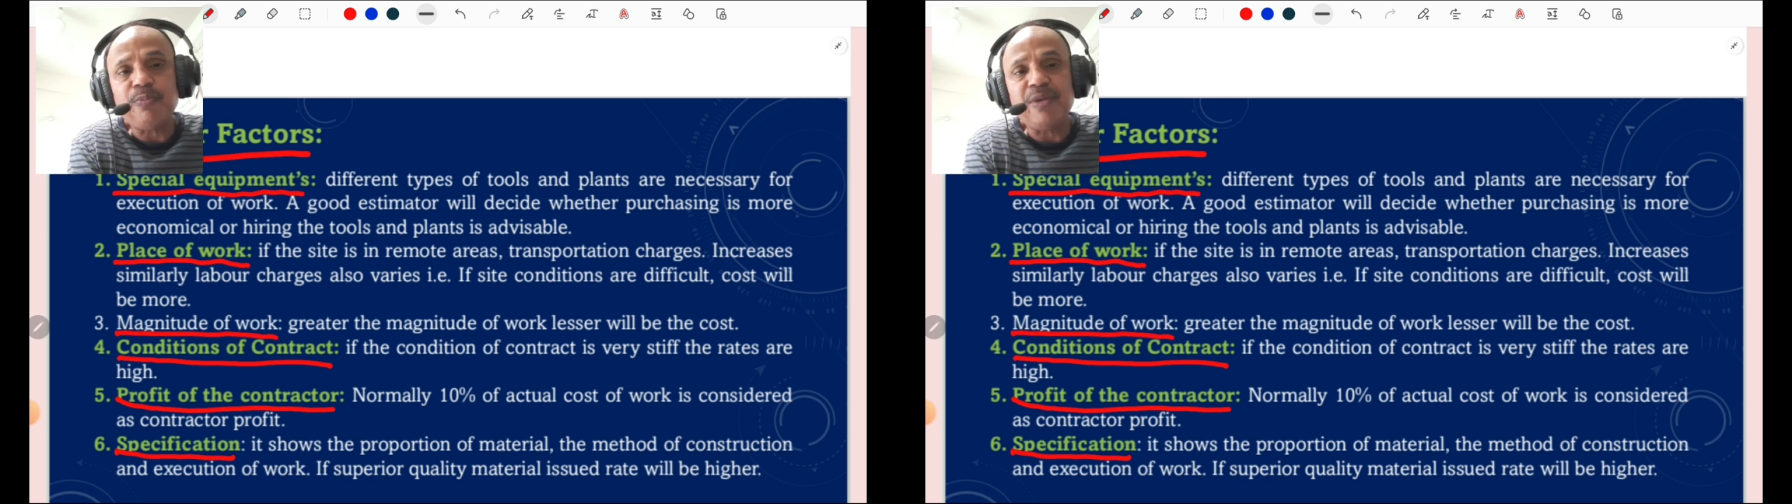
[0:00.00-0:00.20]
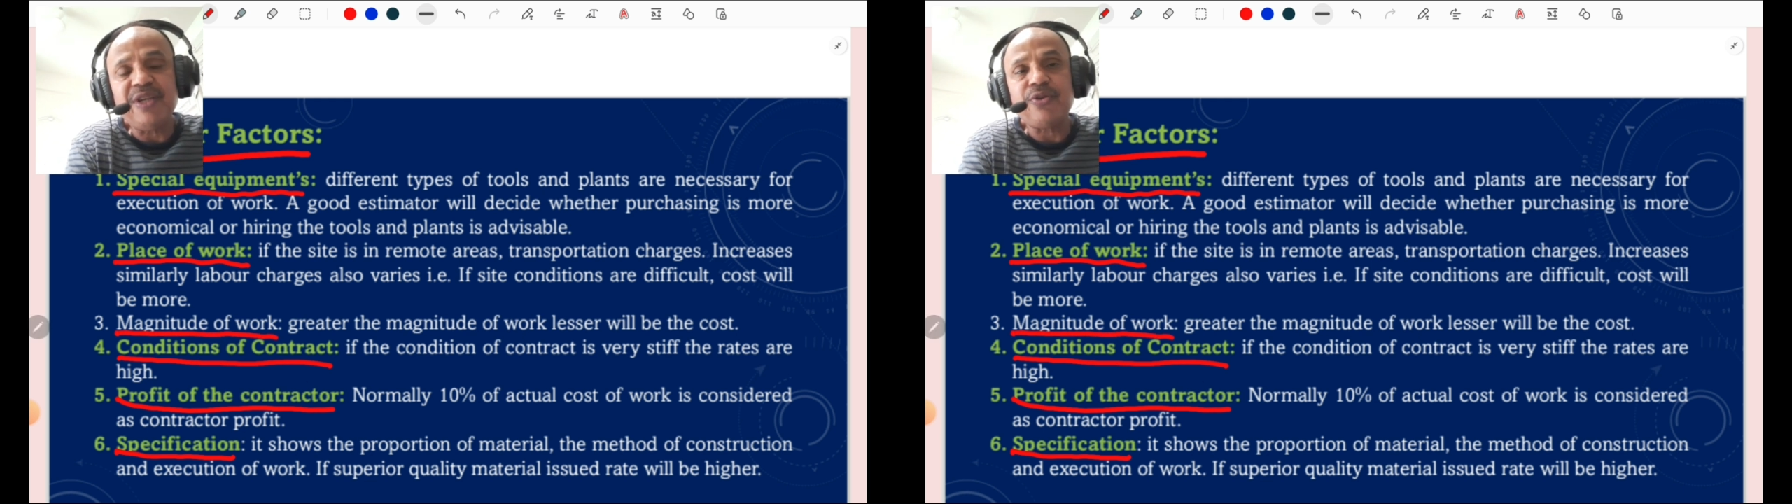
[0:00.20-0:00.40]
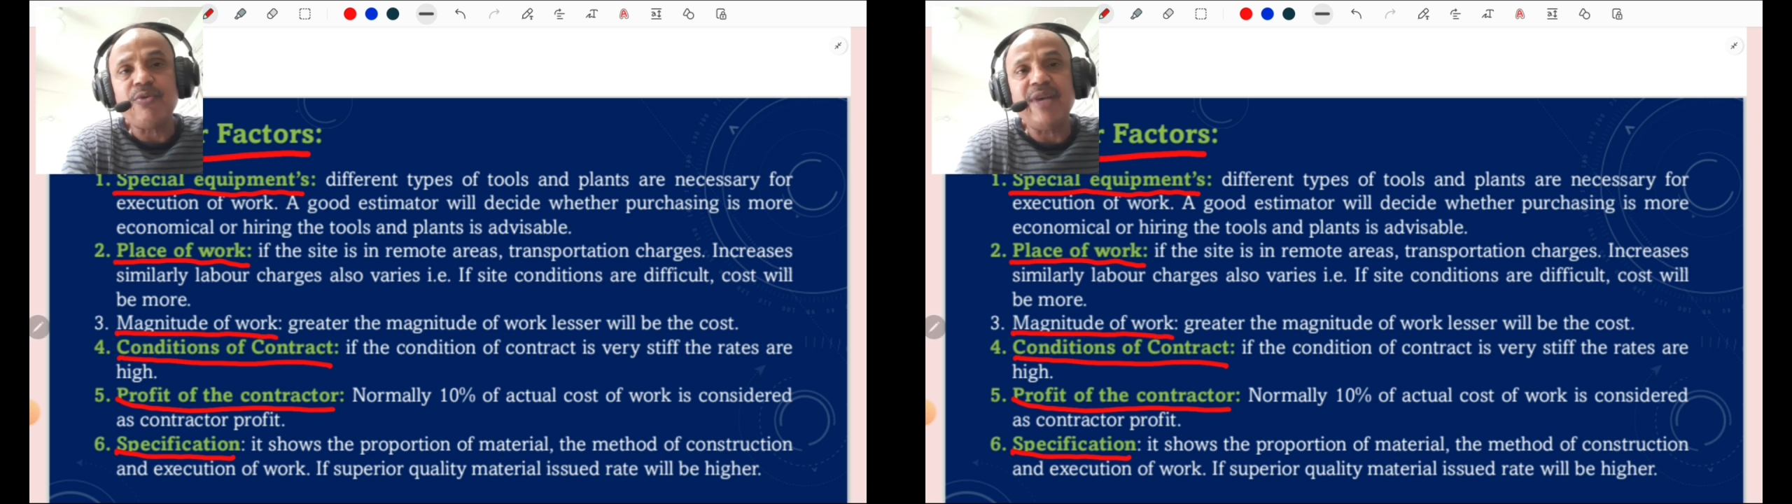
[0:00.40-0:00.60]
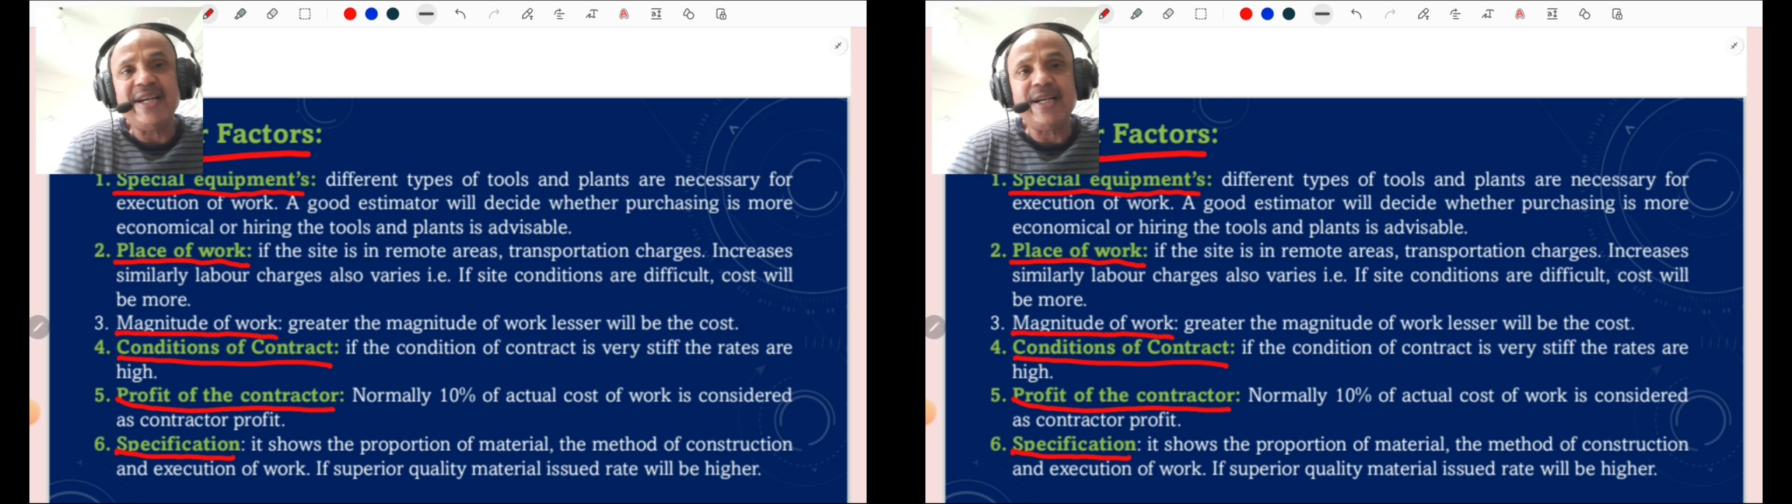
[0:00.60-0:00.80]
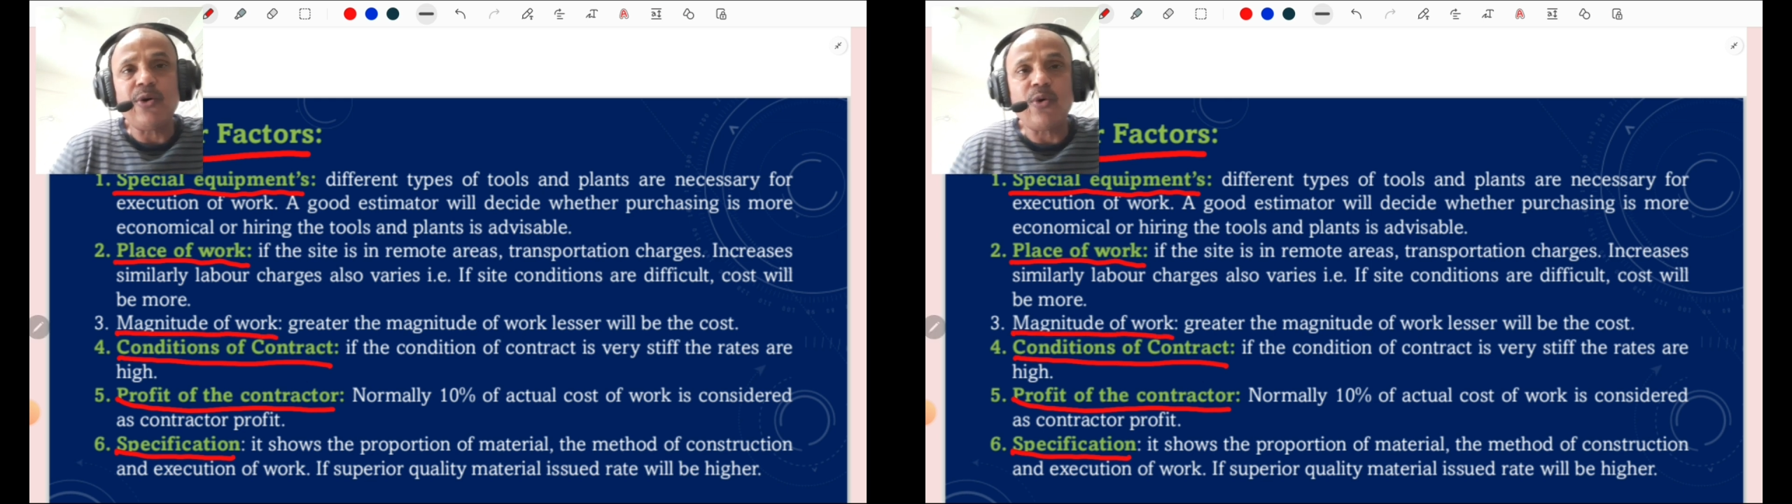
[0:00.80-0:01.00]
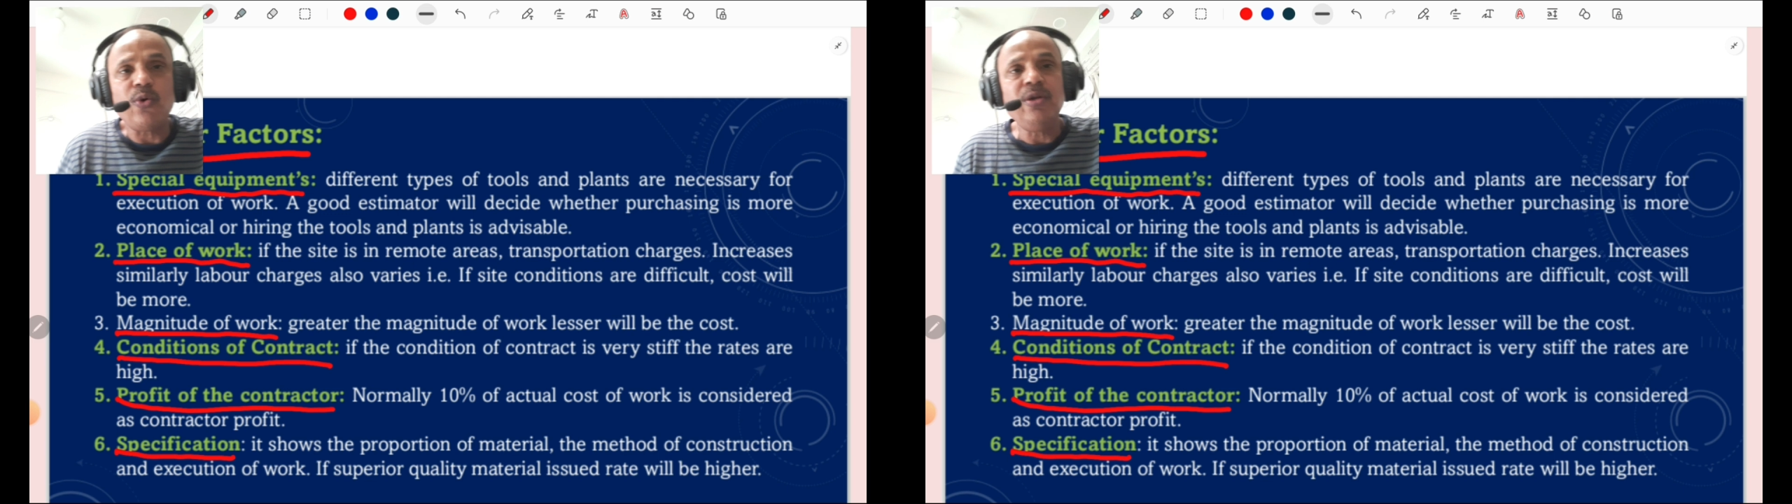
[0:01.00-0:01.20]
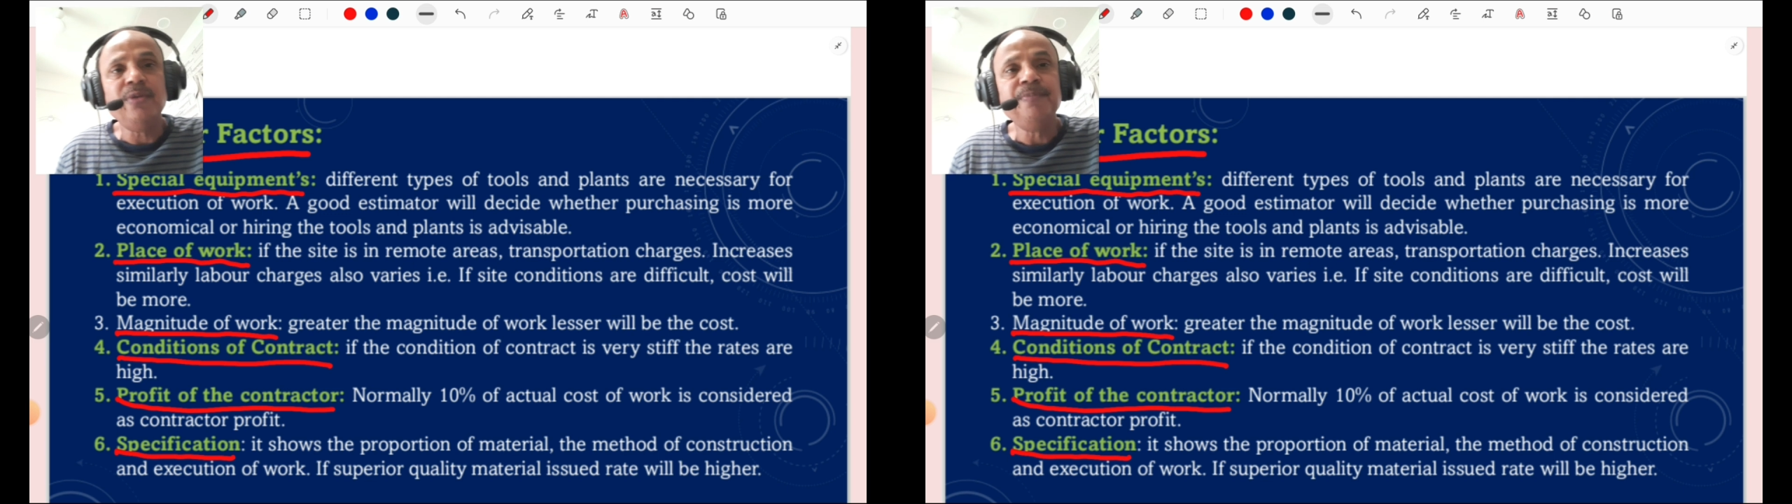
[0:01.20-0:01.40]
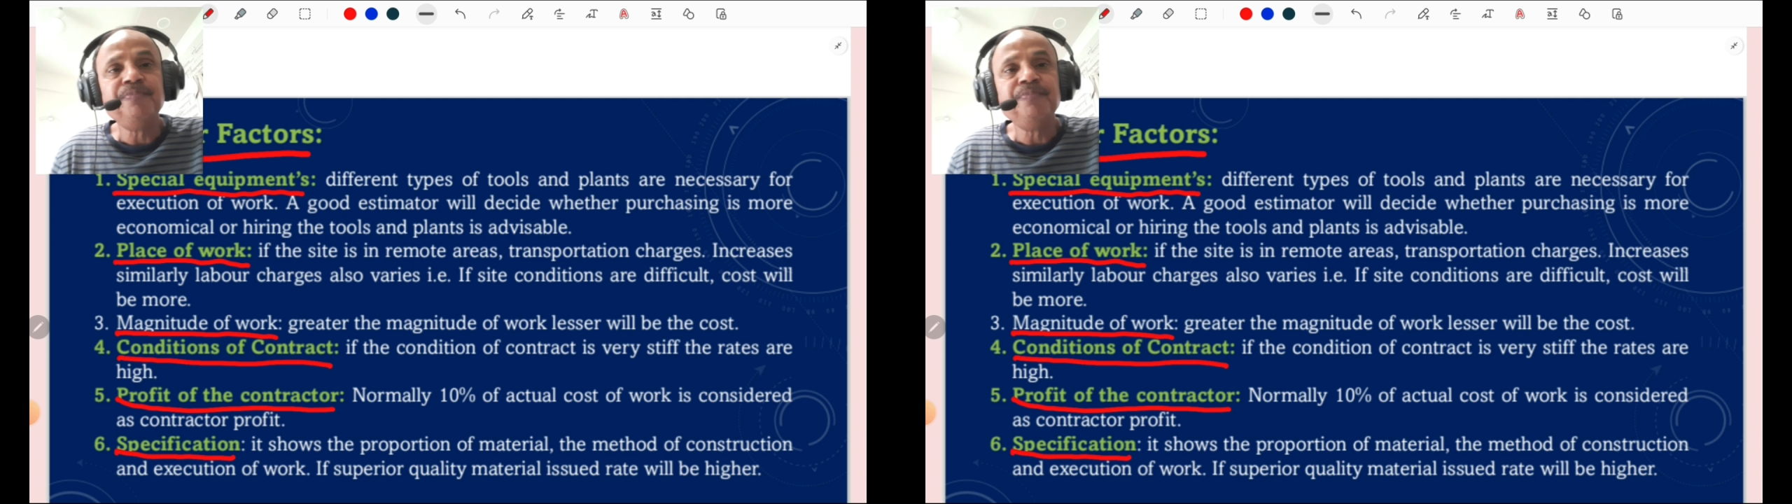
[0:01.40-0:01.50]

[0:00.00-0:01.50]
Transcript: plays the vital role,